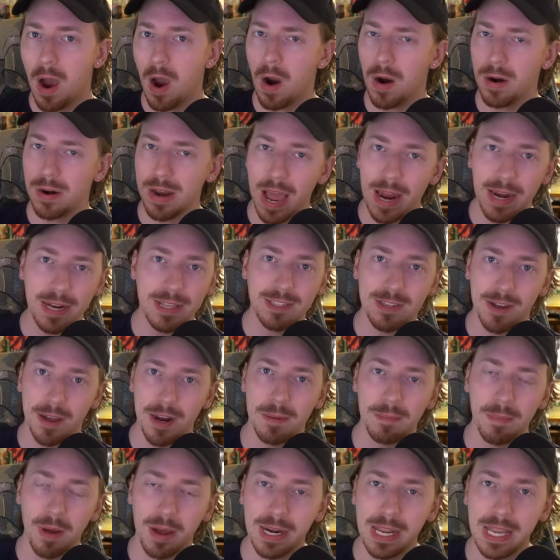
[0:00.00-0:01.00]
are not a
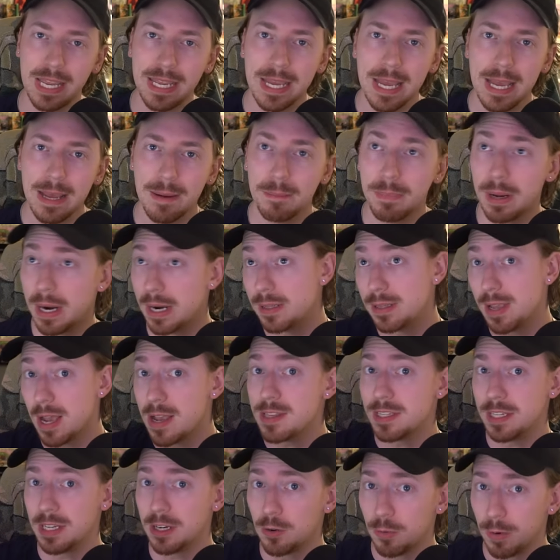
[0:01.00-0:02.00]
ton of money, but it
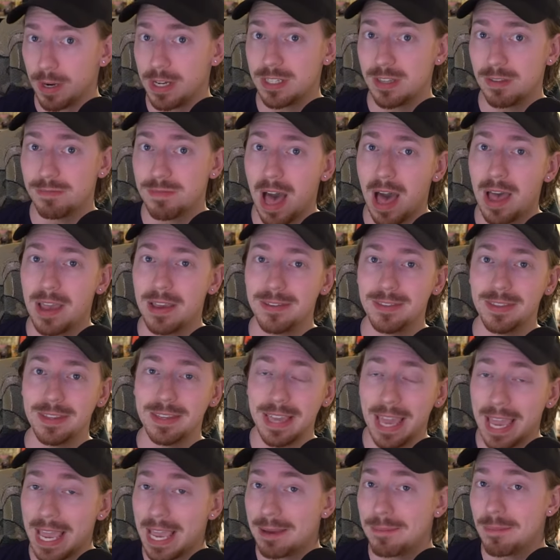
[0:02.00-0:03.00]
does increase the value of the
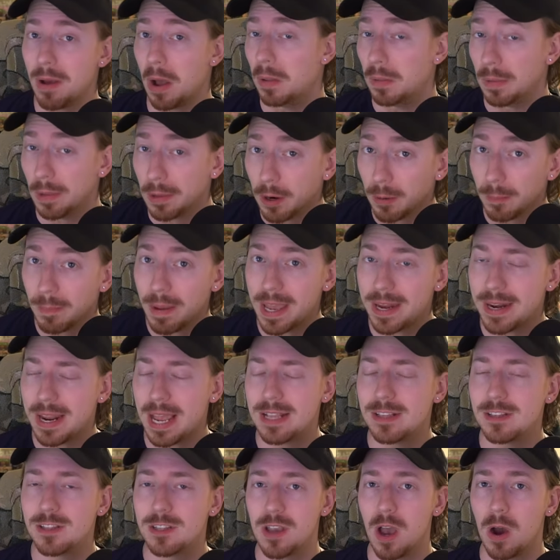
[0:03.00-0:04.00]
game a little bit.
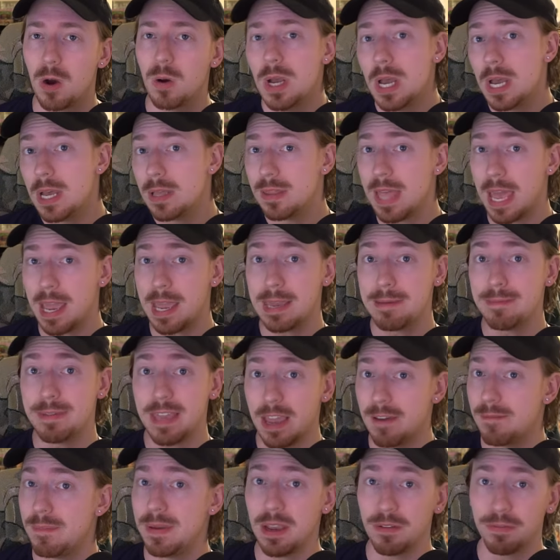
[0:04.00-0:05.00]
And so they
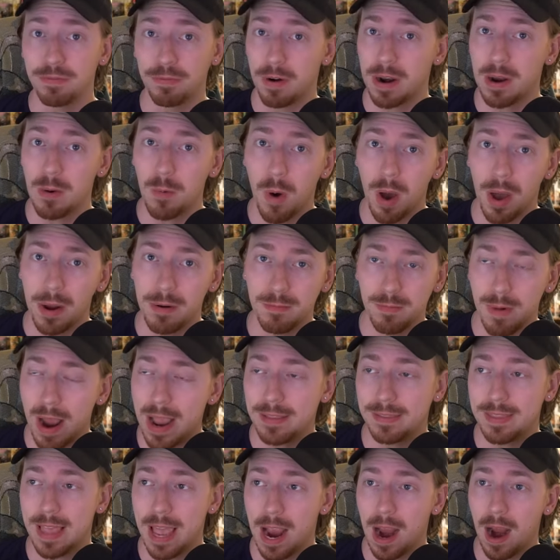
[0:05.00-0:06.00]
gave me a free one
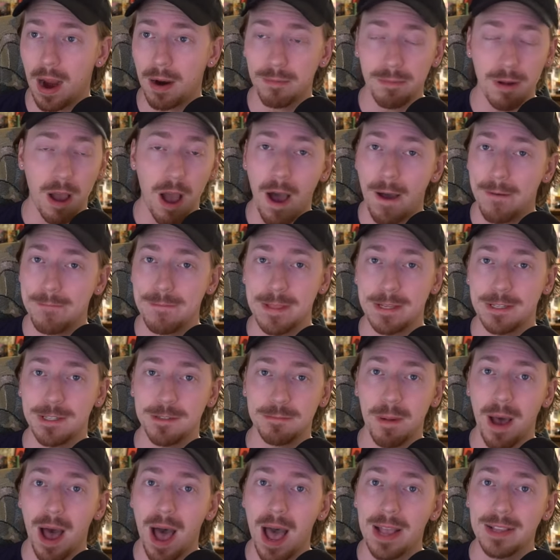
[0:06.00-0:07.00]
right there on the
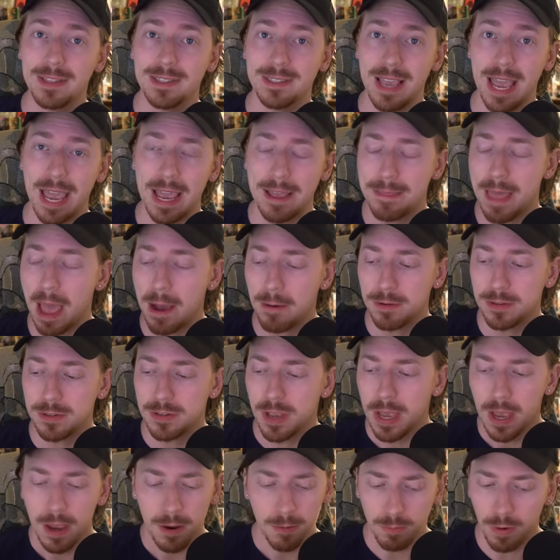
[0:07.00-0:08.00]
spot. And that
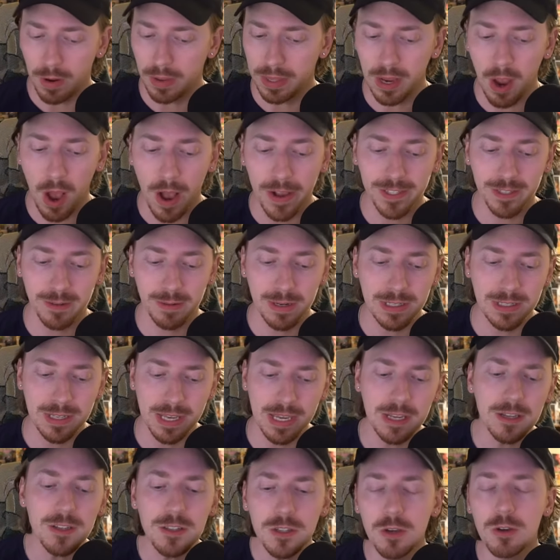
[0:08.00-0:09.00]
was really awesome to
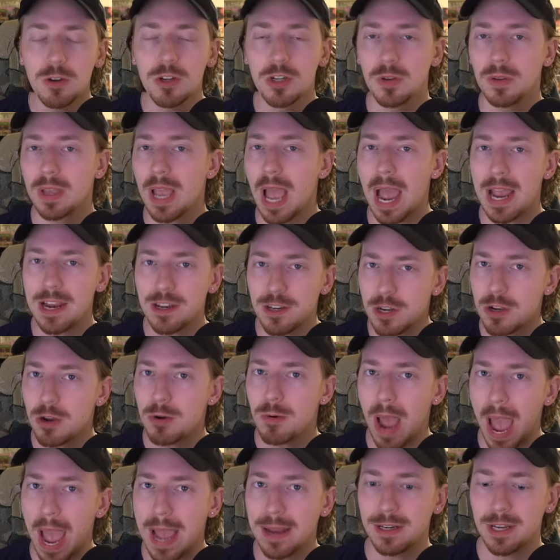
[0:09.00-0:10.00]
see because usually I
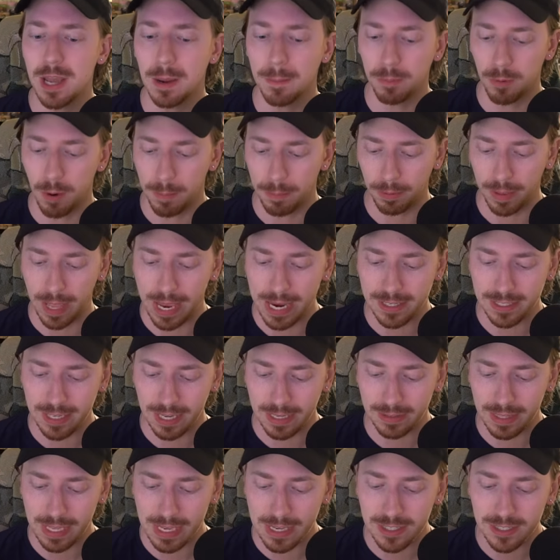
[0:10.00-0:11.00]
do end up
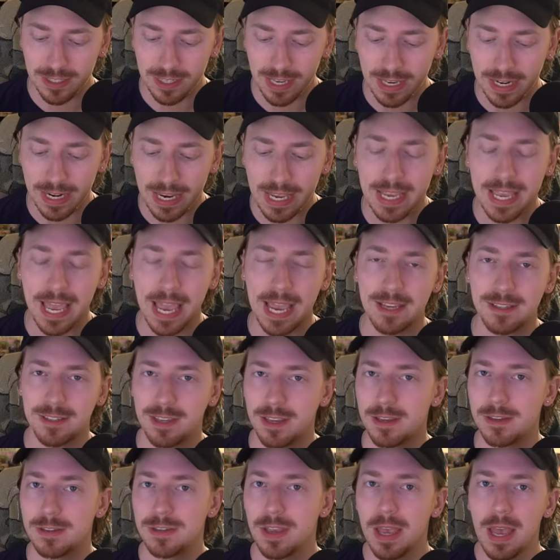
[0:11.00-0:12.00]
replacing these CD
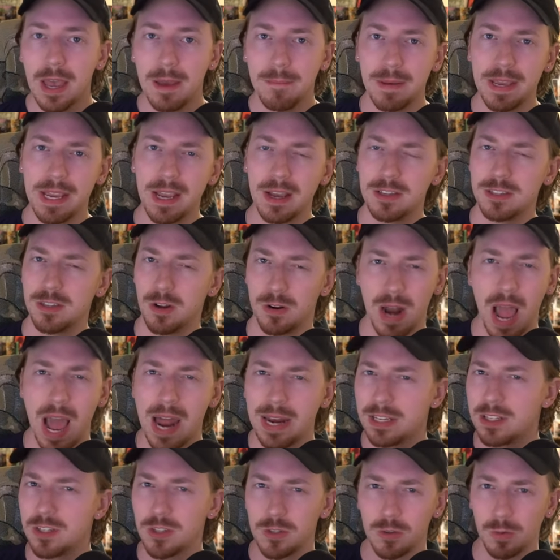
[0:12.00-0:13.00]
cases because they're
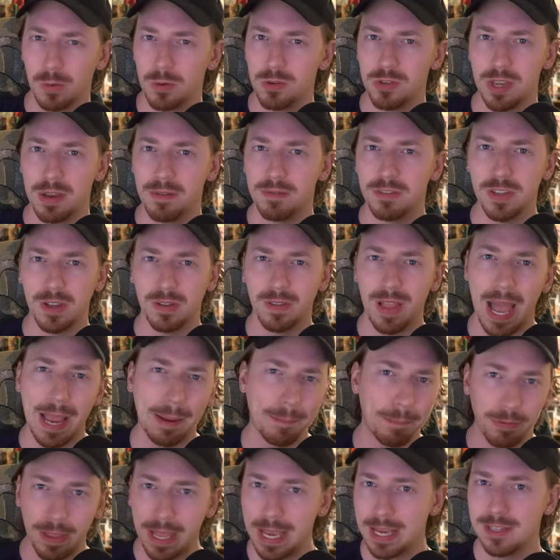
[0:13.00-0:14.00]
not exclusive to
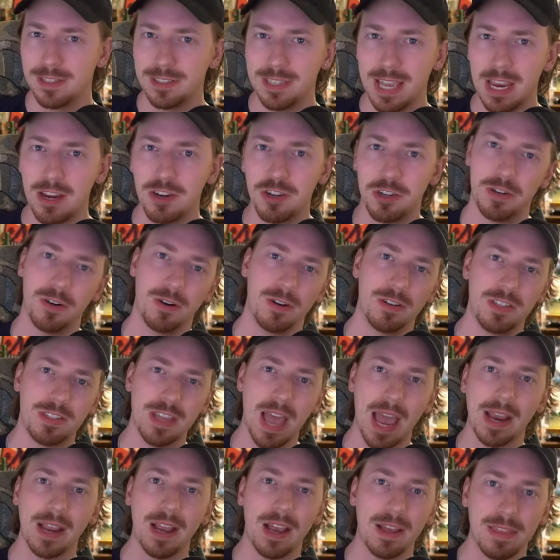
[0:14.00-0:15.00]
like PlayStation or
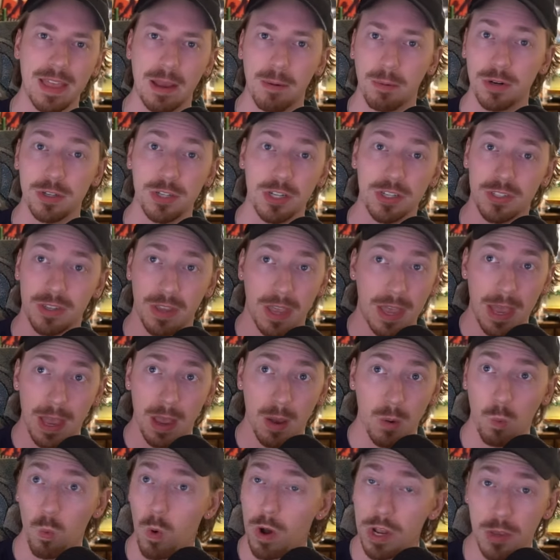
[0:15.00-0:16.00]
Sega. They were just
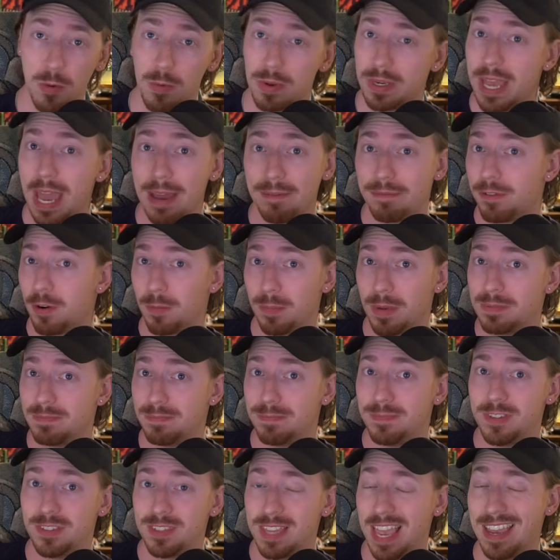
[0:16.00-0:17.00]
what you would get from a
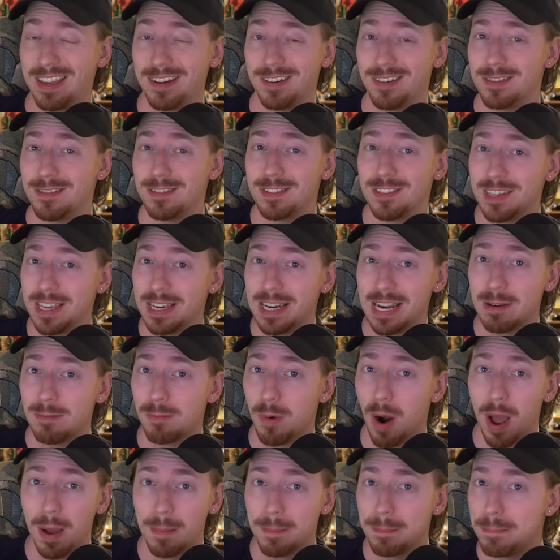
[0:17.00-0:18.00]
standard
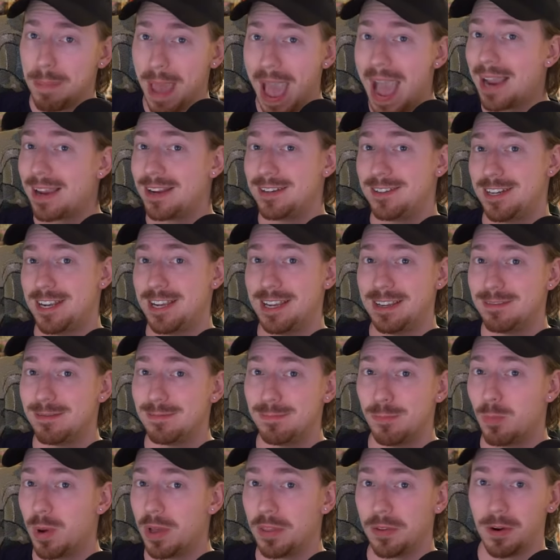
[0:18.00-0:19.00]
CD-ROM
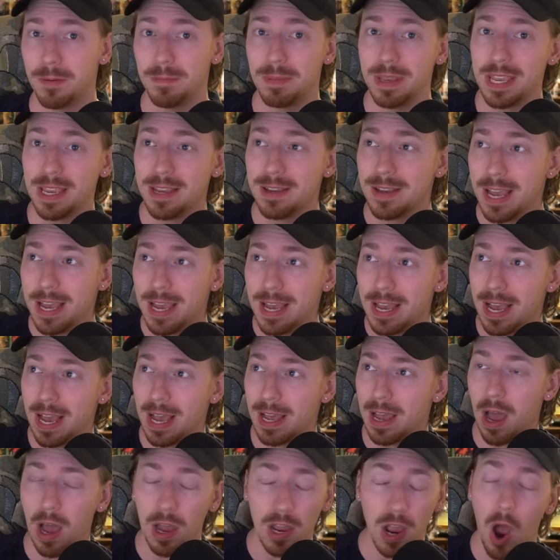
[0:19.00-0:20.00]
packaging, whether it be
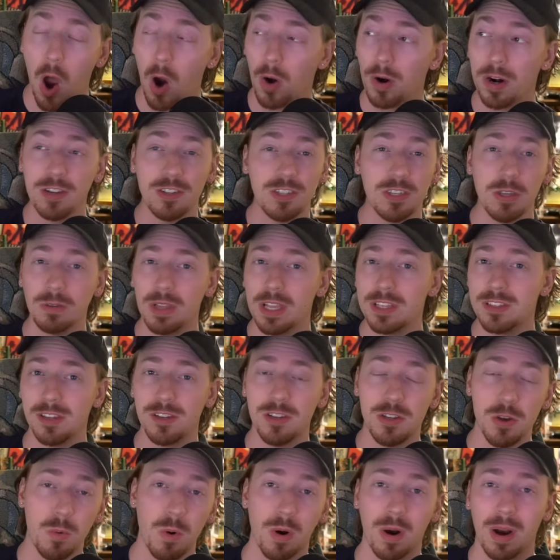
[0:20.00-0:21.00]
an artist you
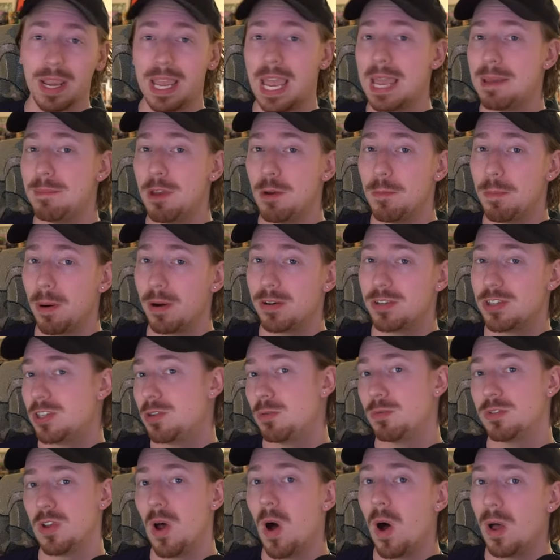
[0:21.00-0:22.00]
listen to or a game you
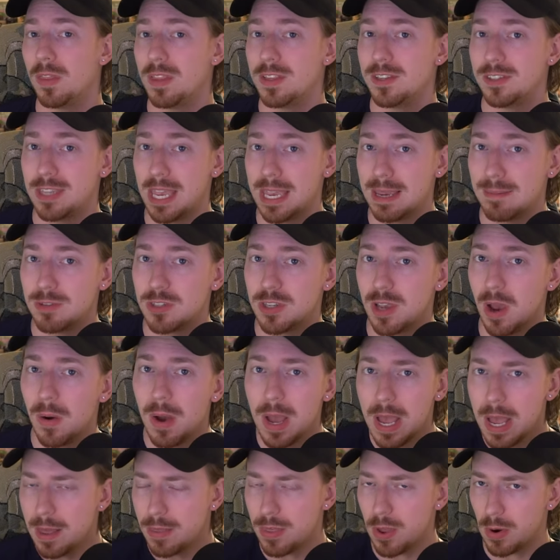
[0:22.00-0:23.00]
purchase, It was all the same.
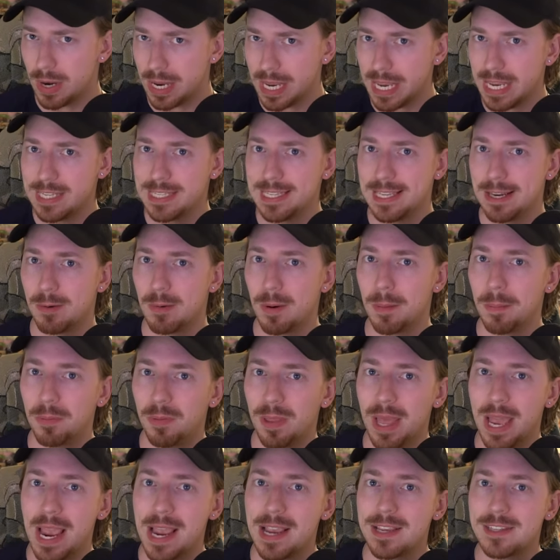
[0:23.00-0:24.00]
So they're easy to
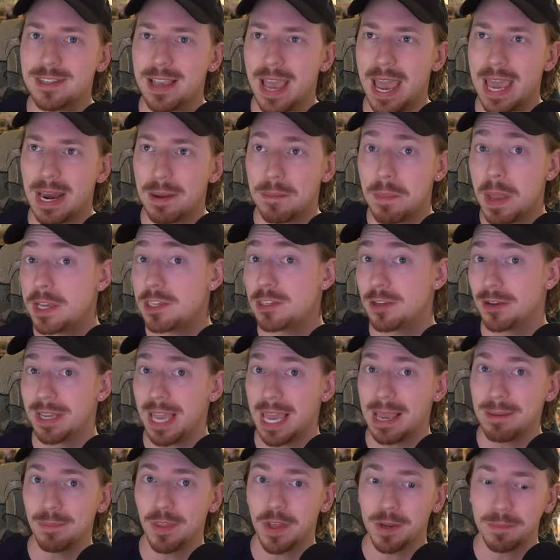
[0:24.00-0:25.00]
replace and it makes your
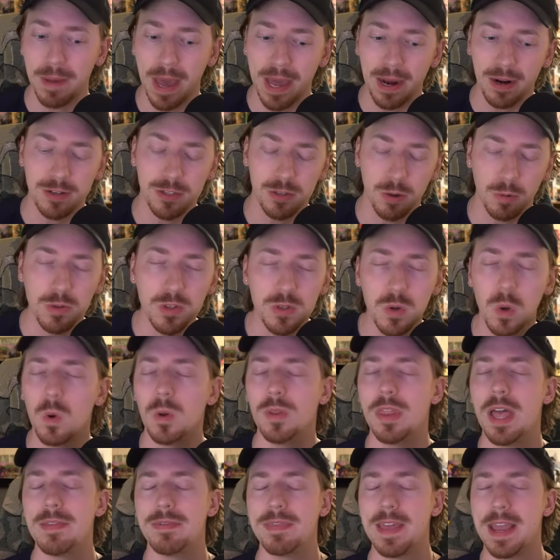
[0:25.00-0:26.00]
game look better. So it was
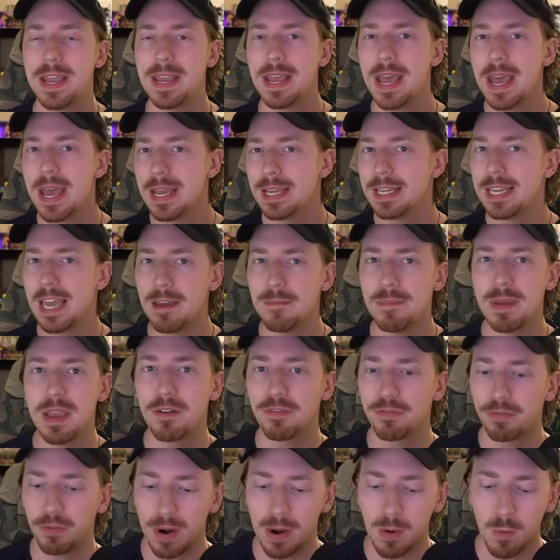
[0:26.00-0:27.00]
cool that they gave me
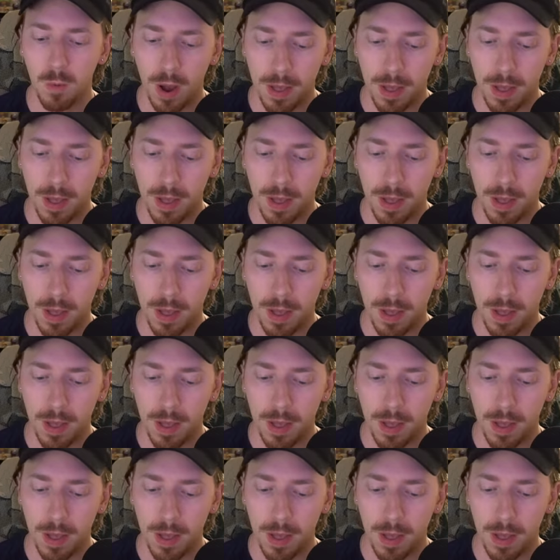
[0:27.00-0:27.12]
a free